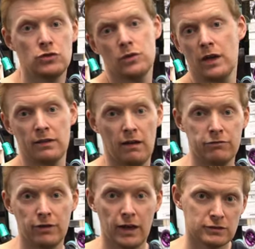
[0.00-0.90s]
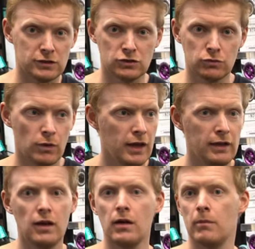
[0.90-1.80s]
do get that flex and sway.
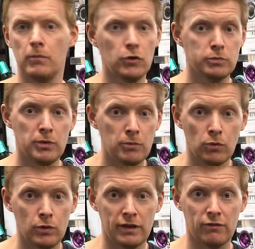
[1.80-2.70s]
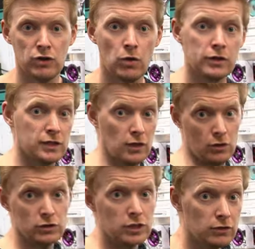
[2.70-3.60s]
Most people will never notice it
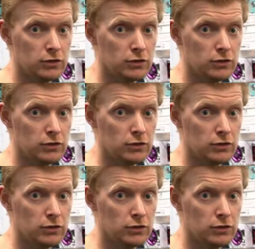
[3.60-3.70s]
until